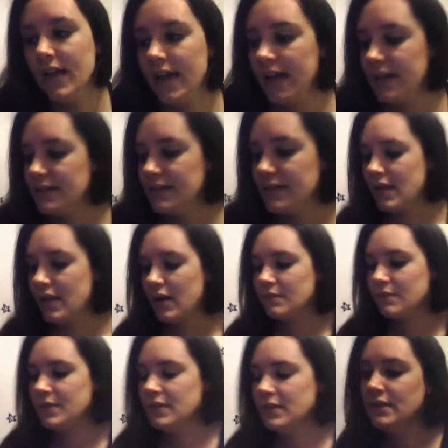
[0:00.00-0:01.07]
And
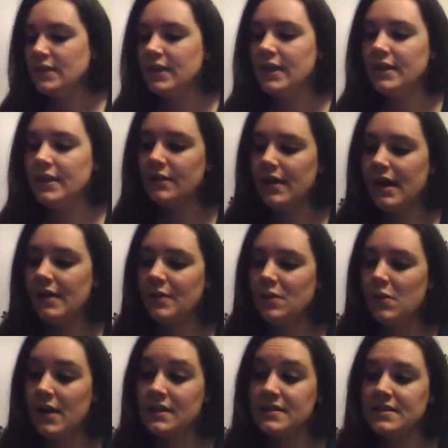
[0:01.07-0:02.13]
um, you know, Emma
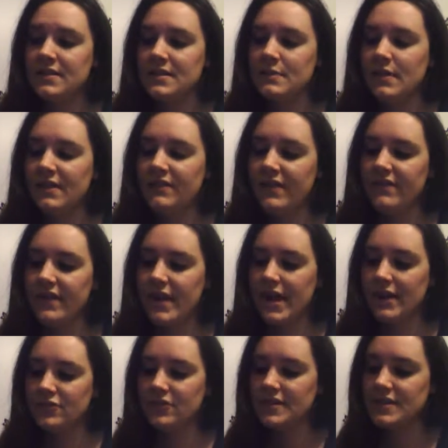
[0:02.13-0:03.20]
Watson is my favorite
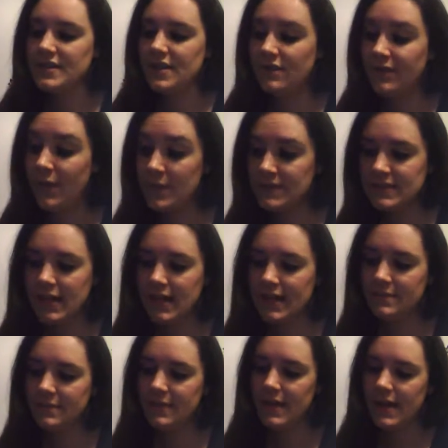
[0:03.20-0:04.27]
actress of all
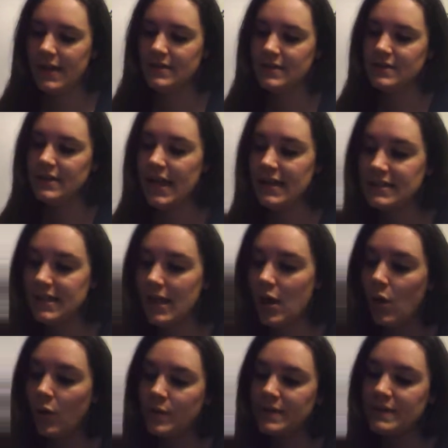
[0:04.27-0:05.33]
time and has
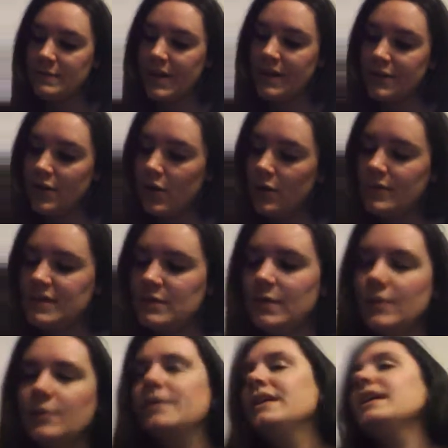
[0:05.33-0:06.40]
always been and always
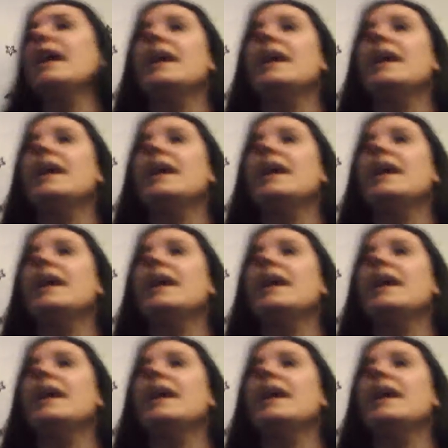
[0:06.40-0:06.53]
will be.